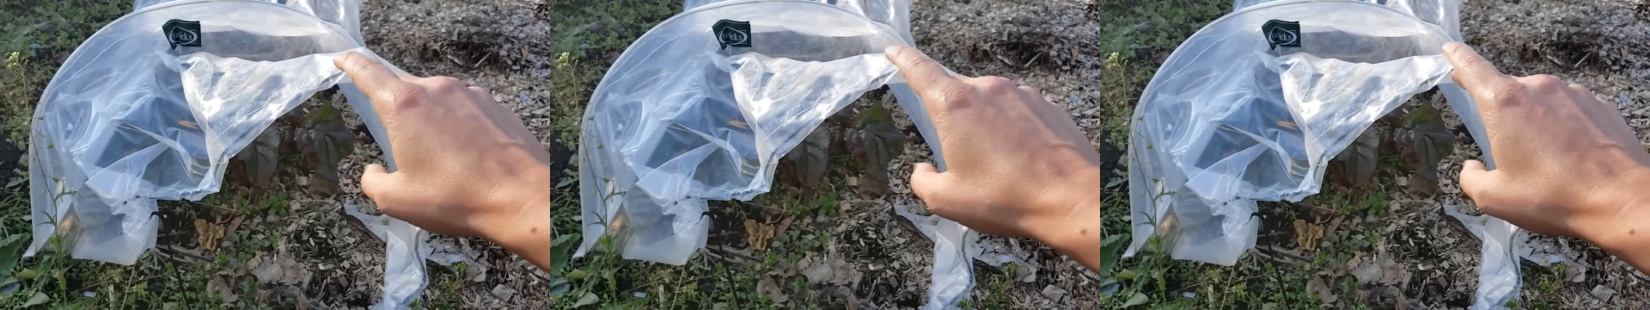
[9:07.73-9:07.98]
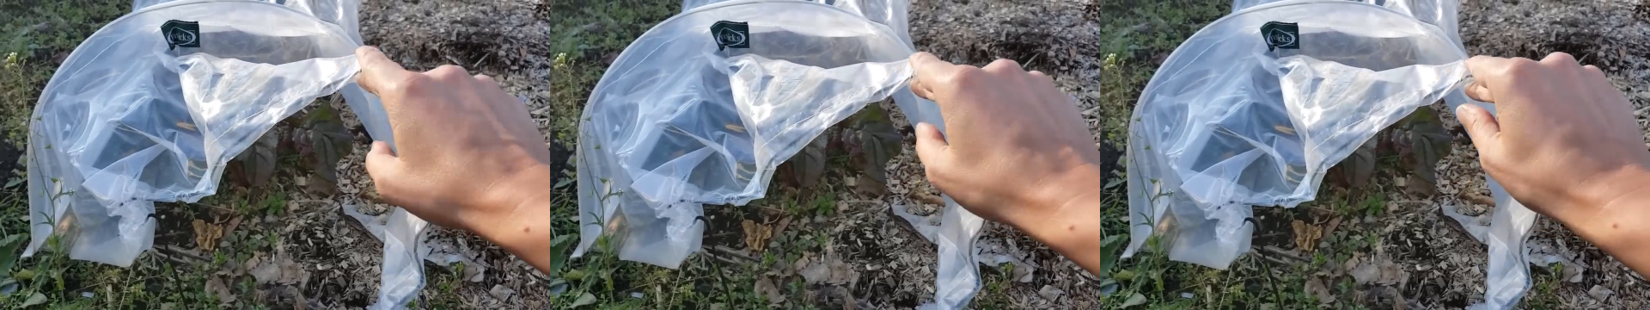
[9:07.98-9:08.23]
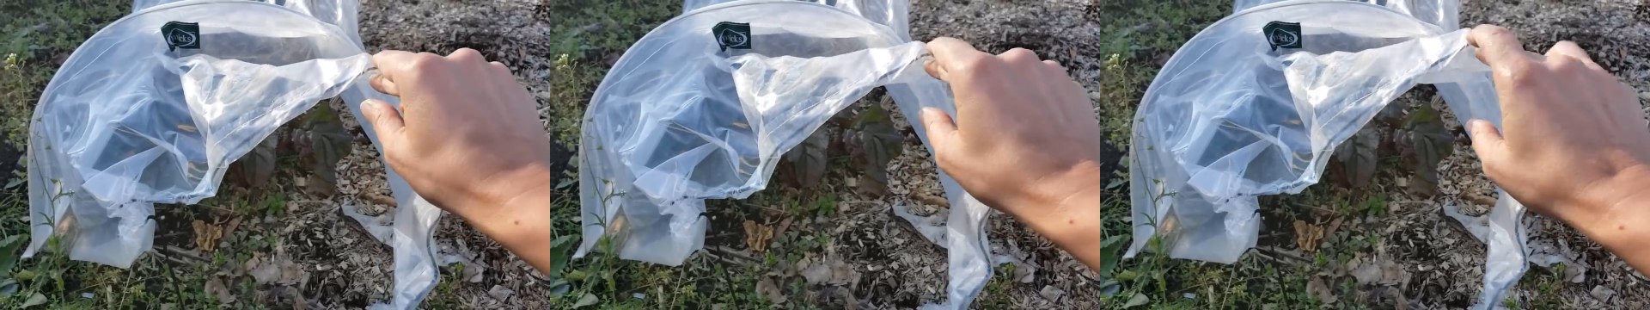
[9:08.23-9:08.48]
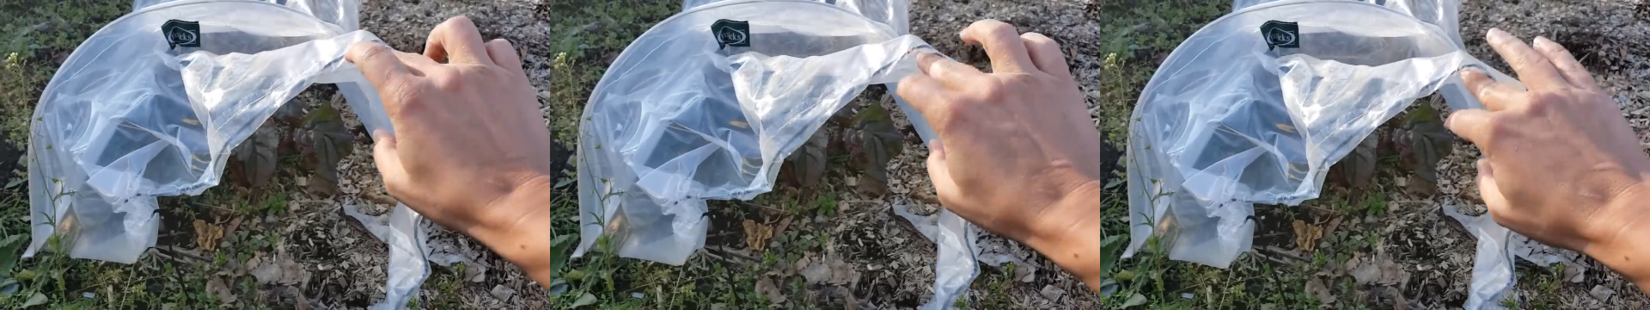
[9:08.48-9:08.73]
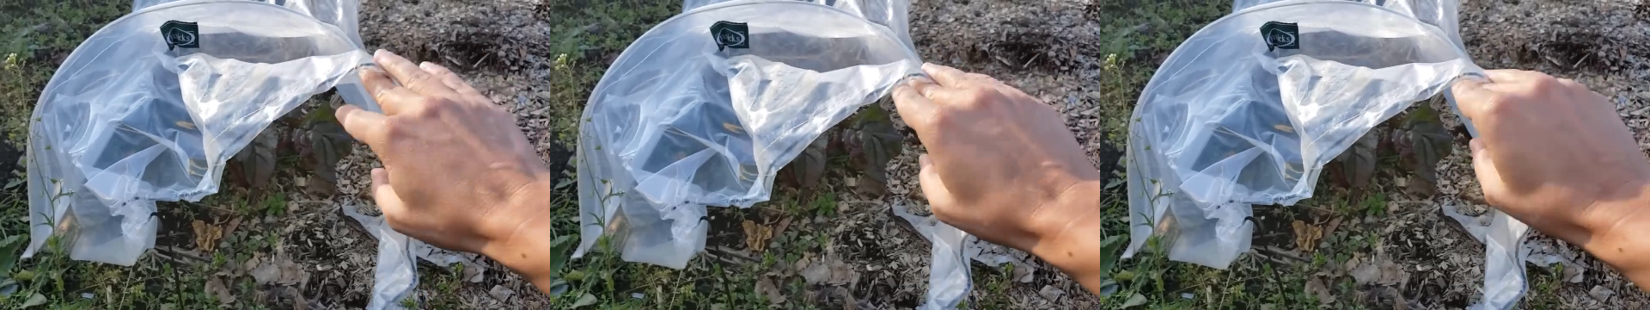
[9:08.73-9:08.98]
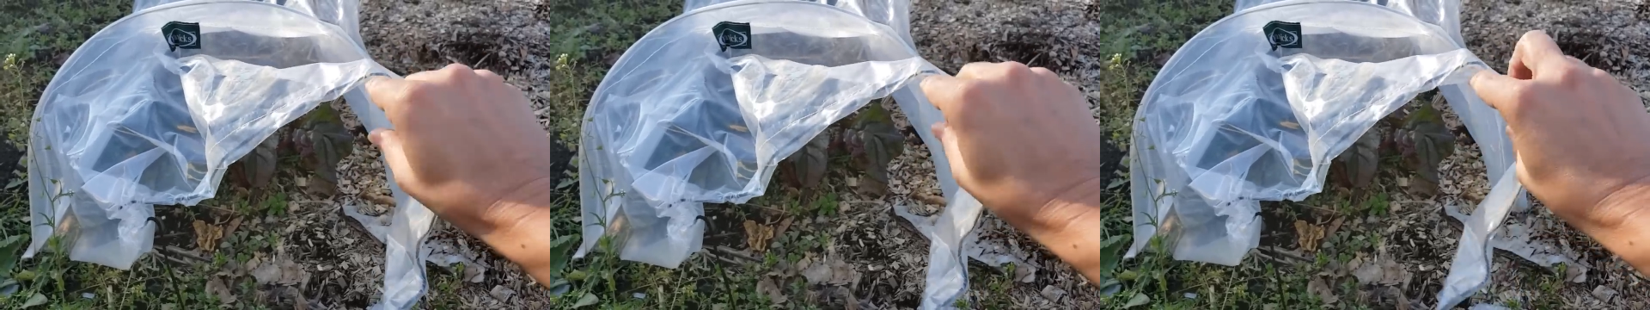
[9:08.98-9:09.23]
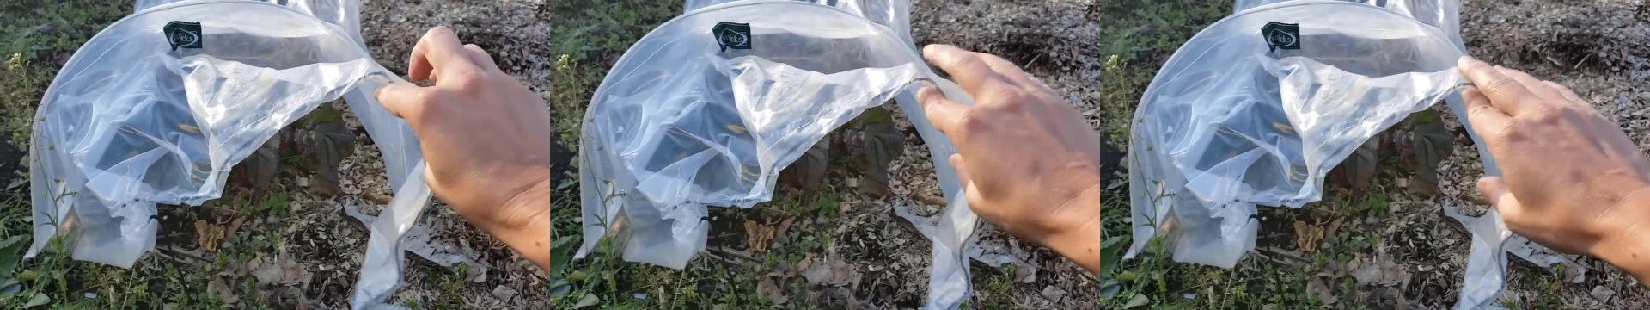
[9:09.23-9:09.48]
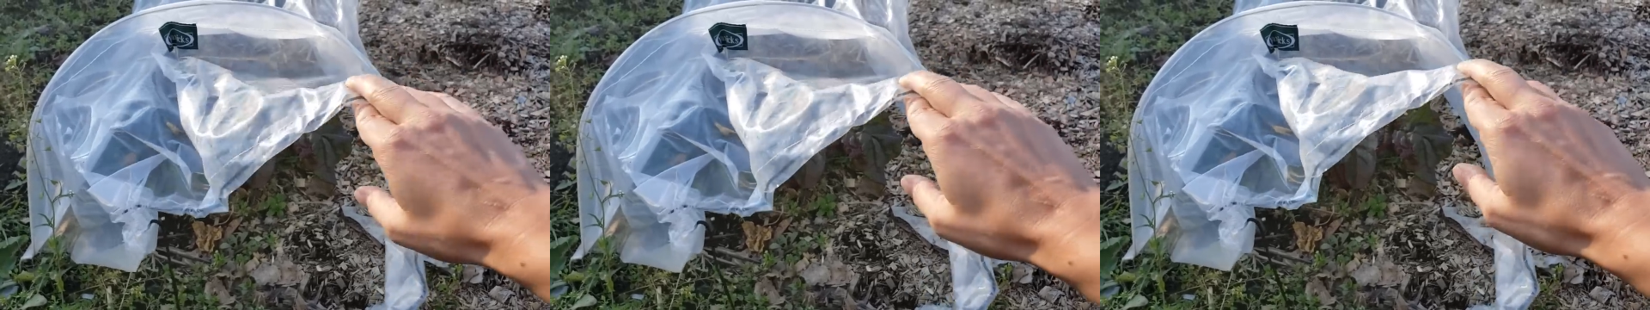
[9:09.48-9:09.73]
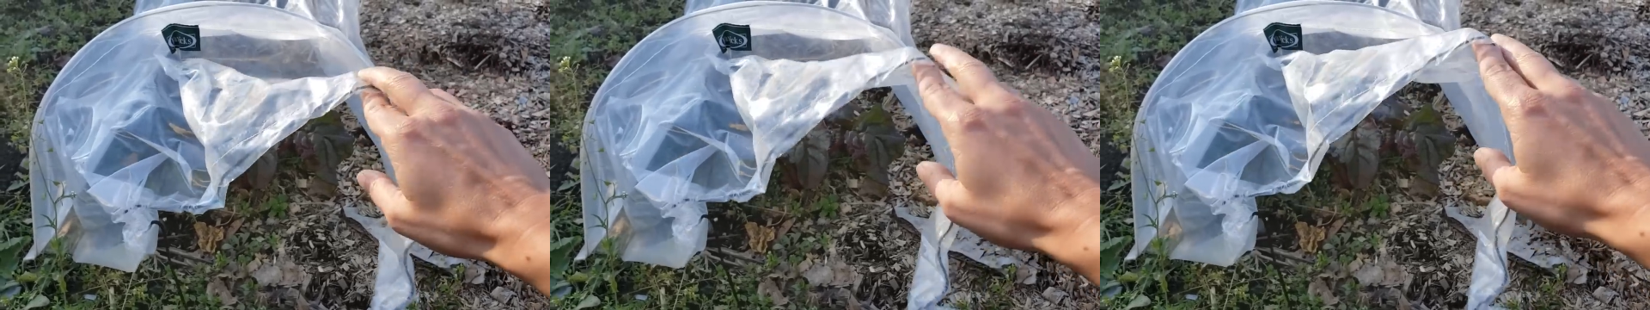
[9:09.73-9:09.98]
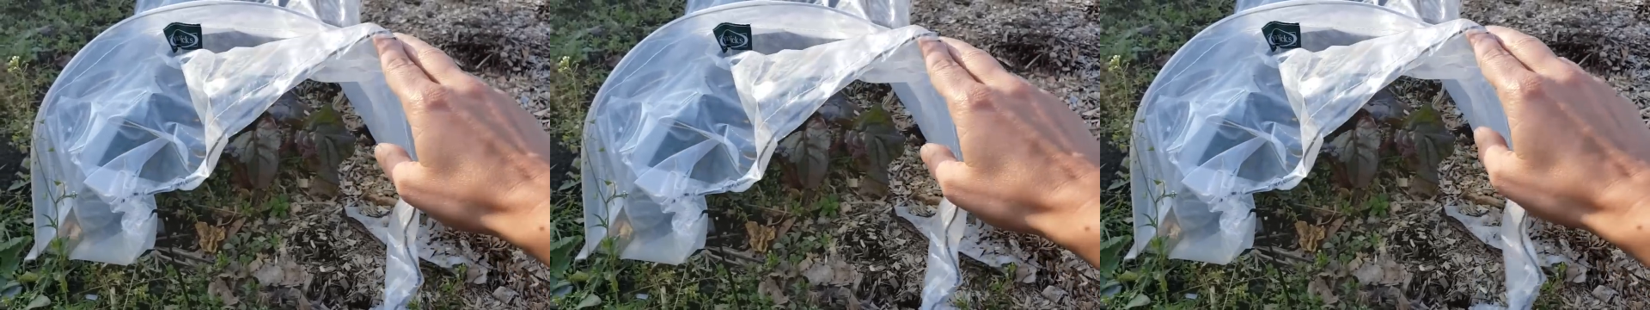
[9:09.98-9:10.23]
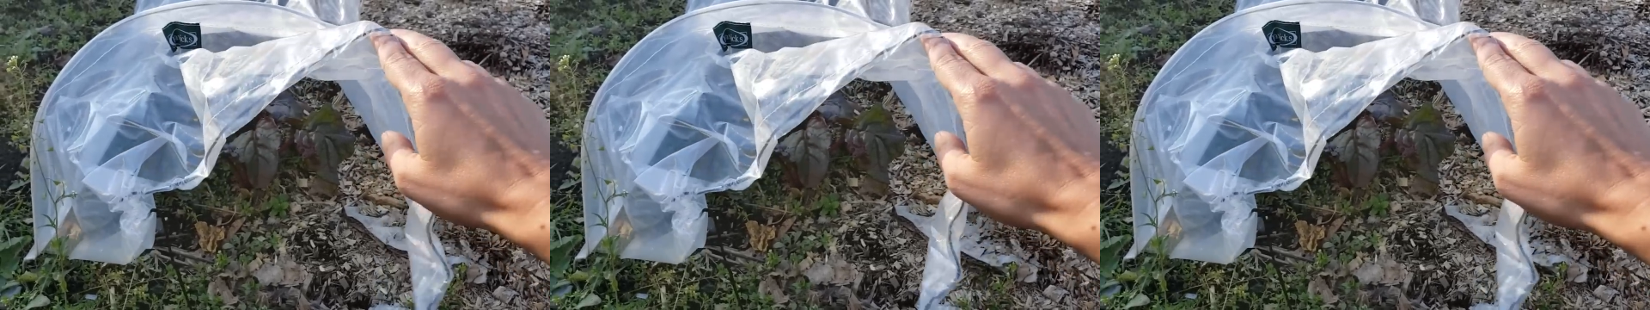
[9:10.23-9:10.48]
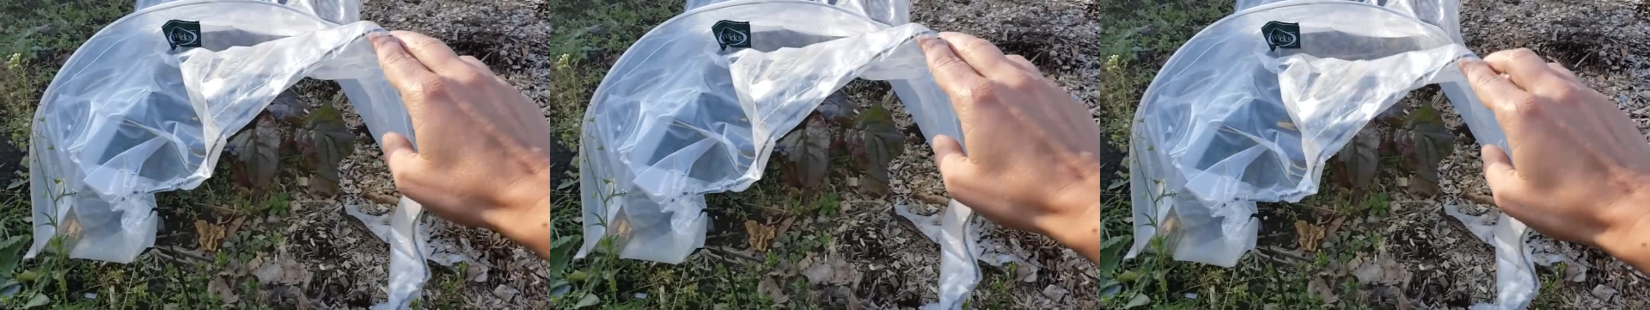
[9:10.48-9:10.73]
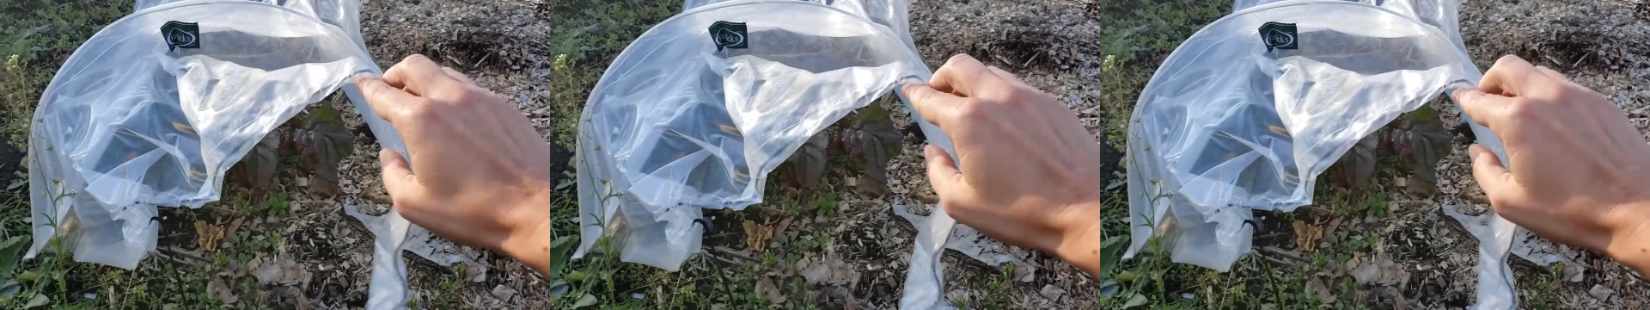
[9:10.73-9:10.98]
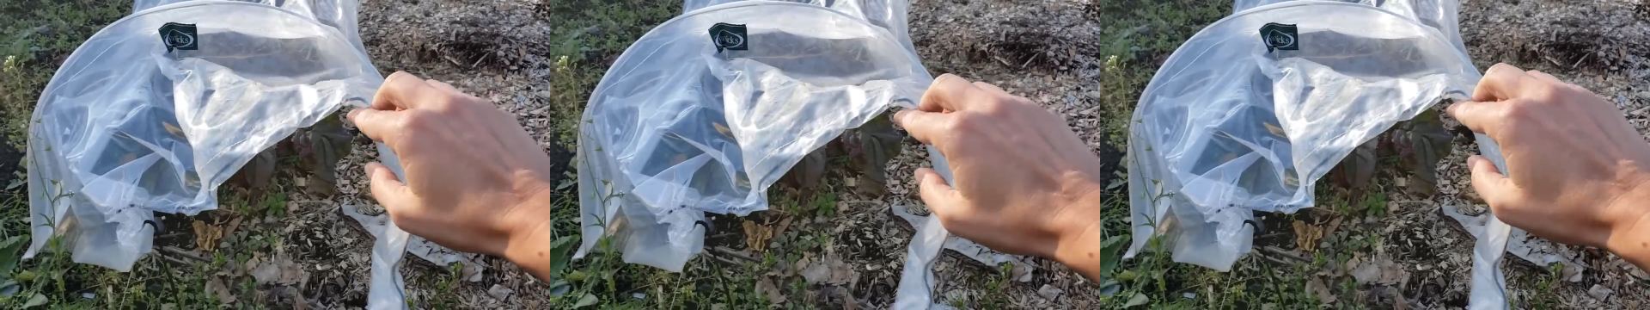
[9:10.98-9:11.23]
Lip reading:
Nobody's mouth can be seen.